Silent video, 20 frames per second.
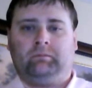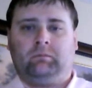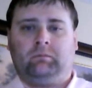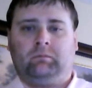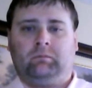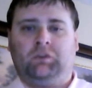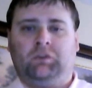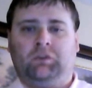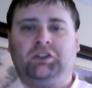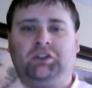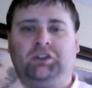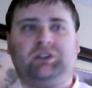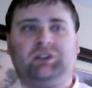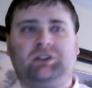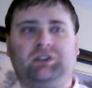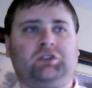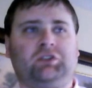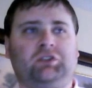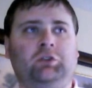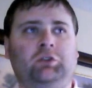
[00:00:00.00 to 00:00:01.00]
the
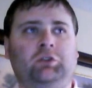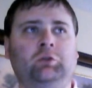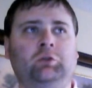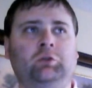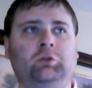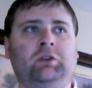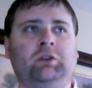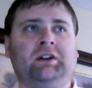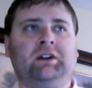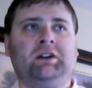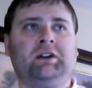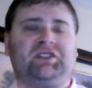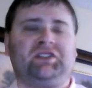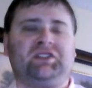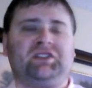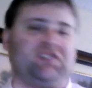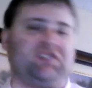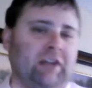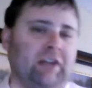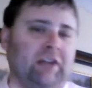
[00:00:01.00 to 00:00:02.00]
Jesus who
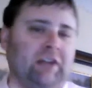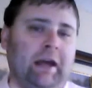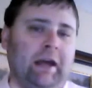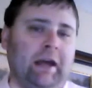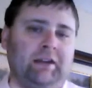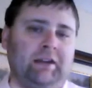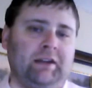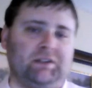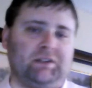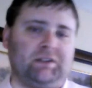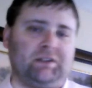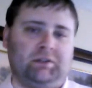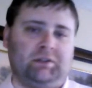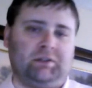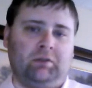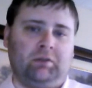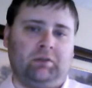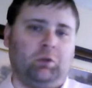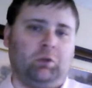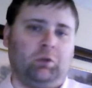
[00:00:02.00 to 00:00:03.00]
slays
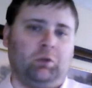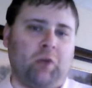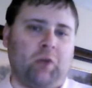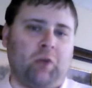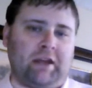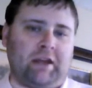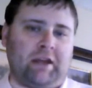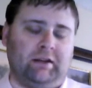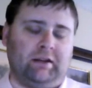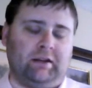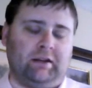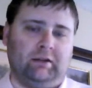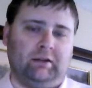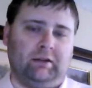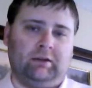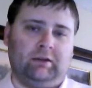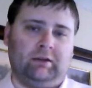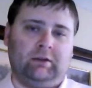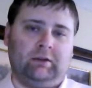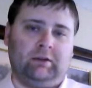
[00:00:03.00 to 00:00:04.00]
the wicked
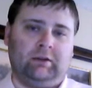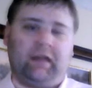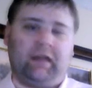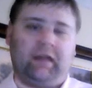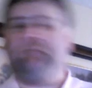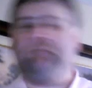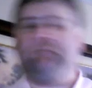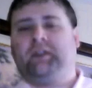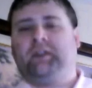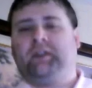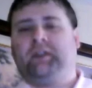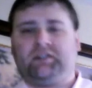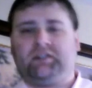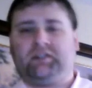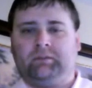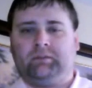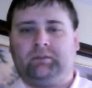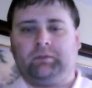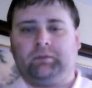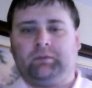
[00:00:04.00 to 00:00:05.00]
and evicts
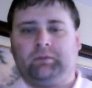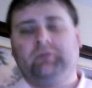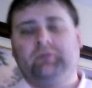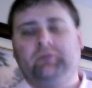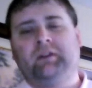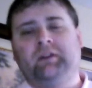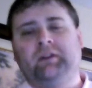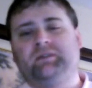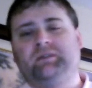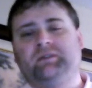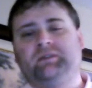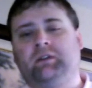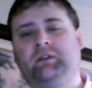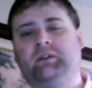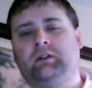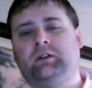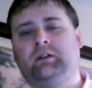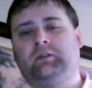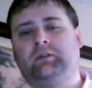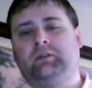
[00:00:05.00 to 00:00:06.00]
them from the face of the
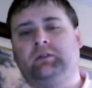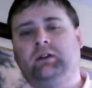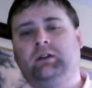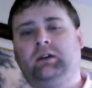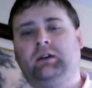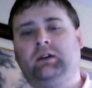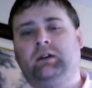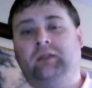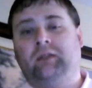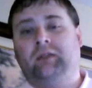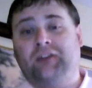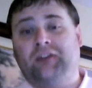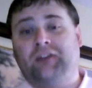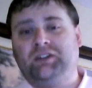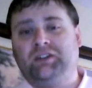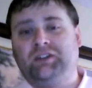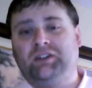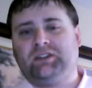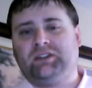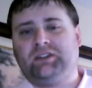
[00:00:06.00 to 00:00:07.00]
earth, that
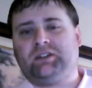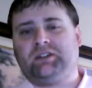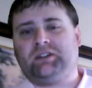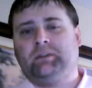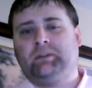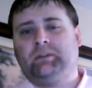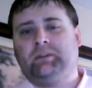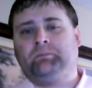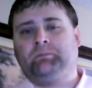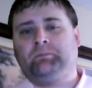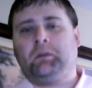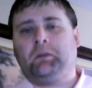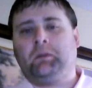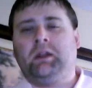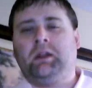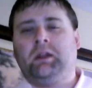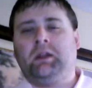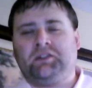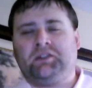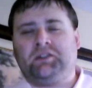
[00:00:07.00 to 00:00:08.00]
Jesus,
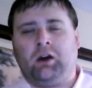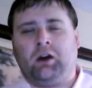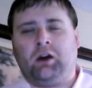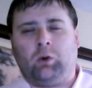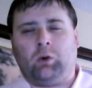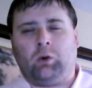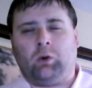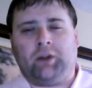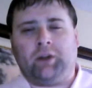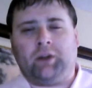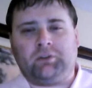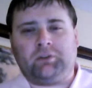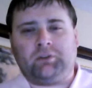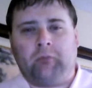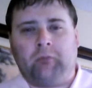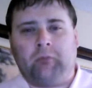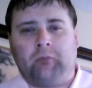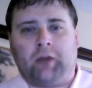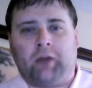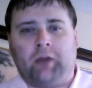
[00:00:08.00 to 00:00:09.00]
he's not quite so
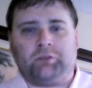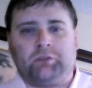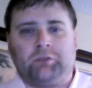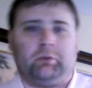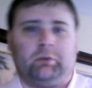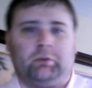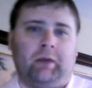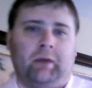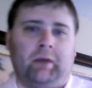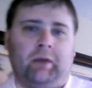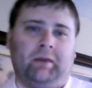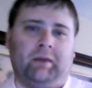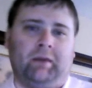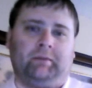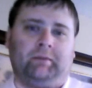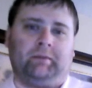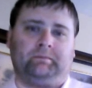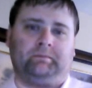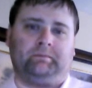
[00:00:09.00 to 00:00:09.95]
manageable, my men.